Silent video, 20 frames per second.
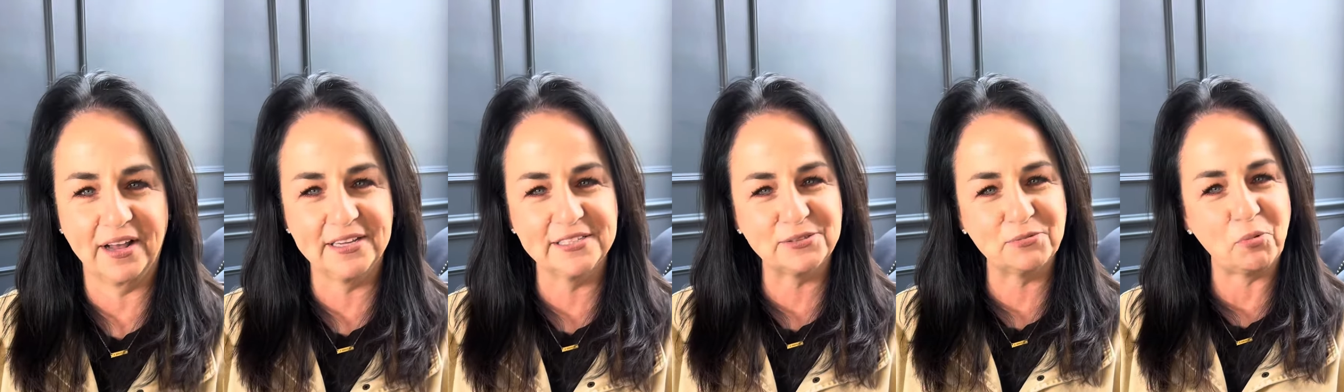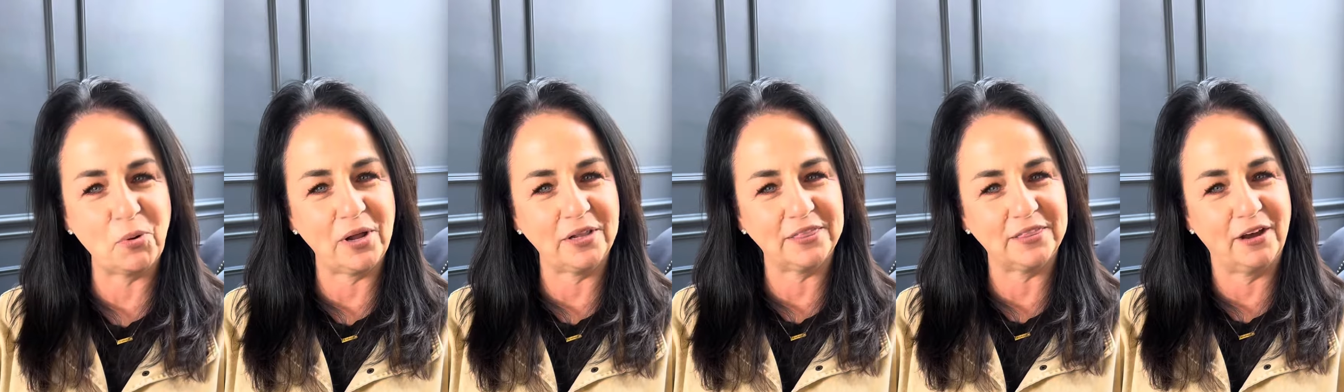It's
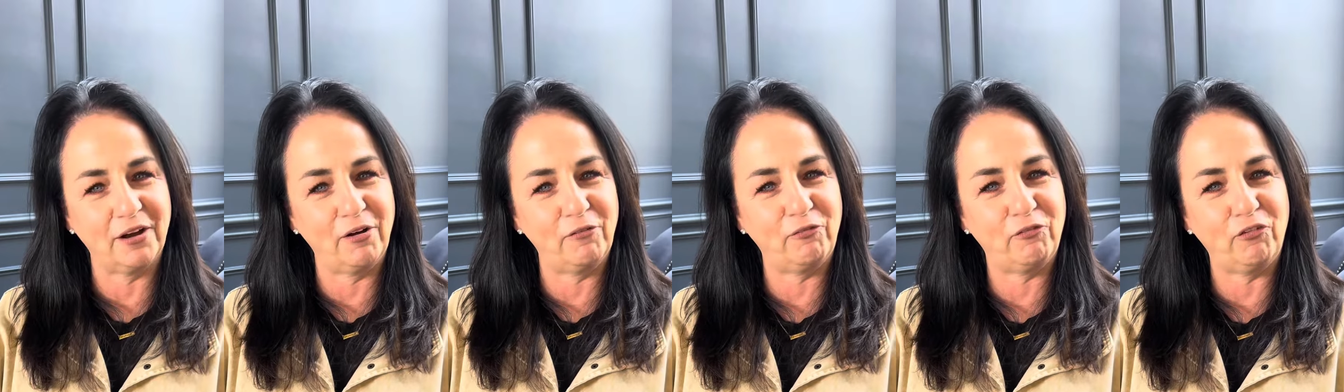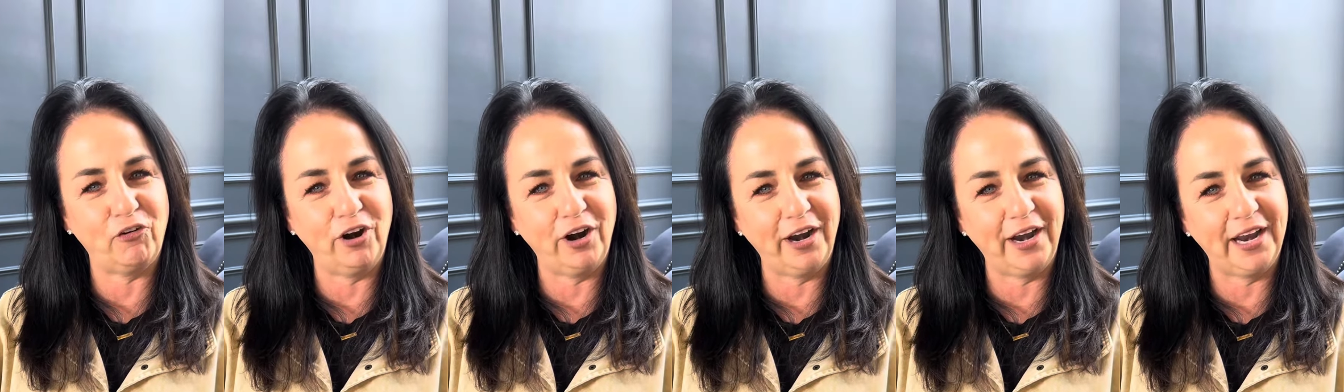what the
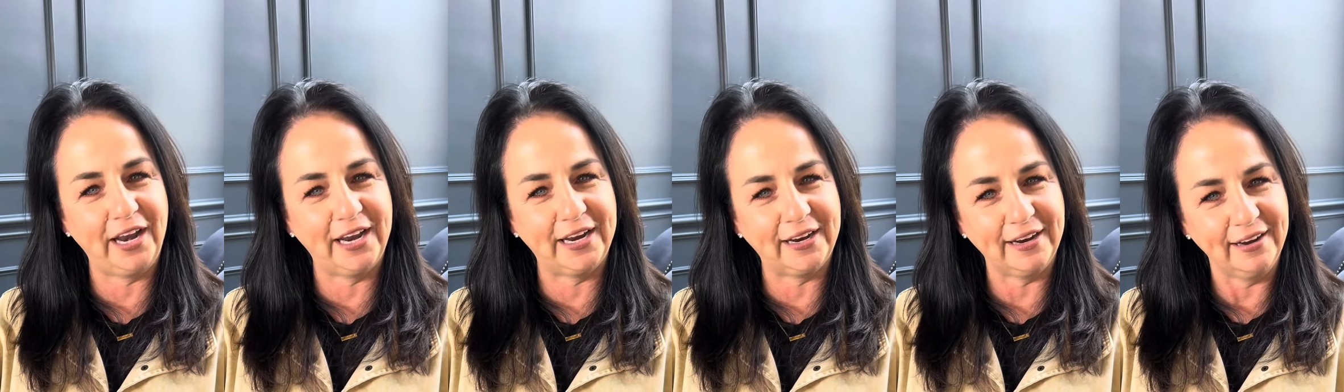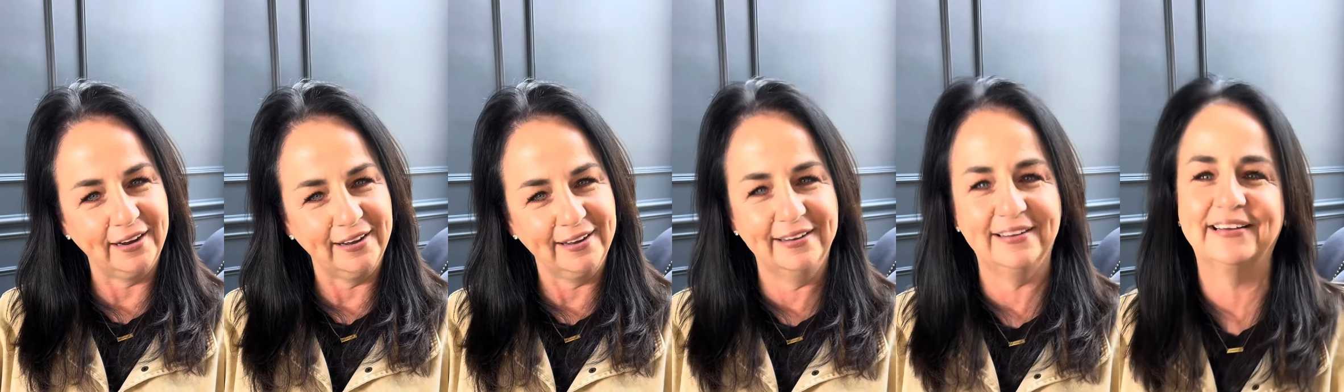
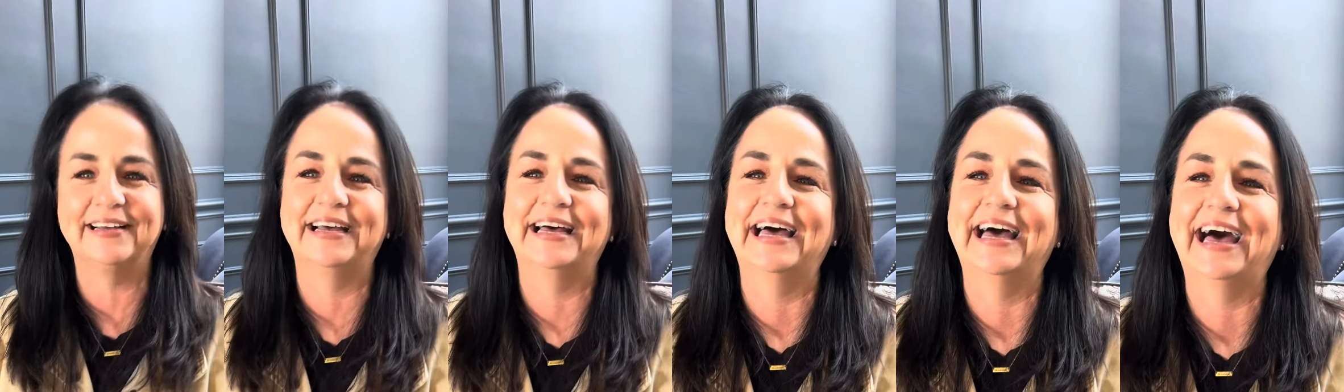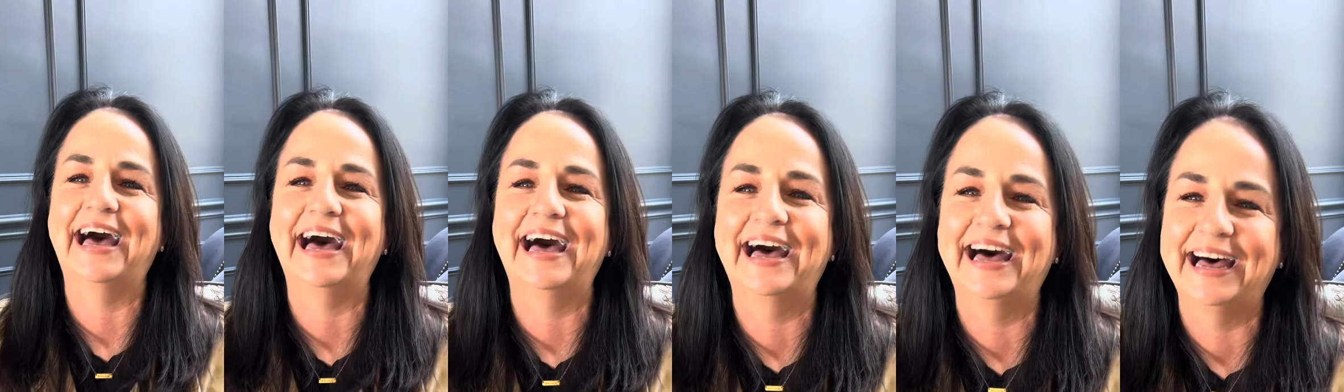
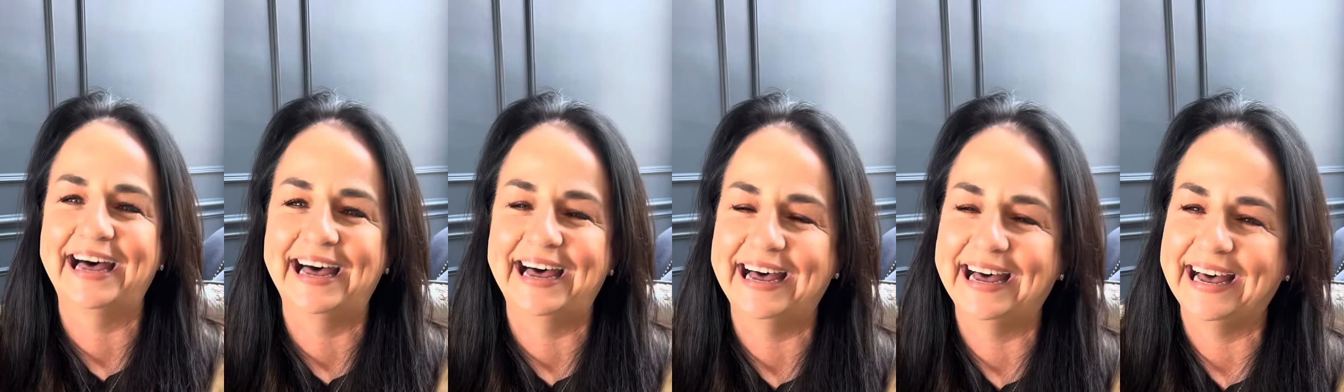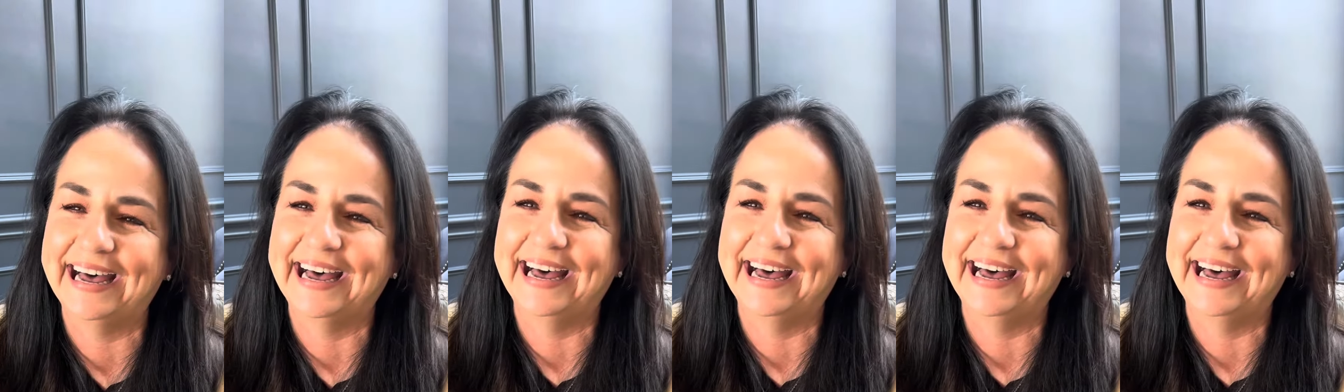freak?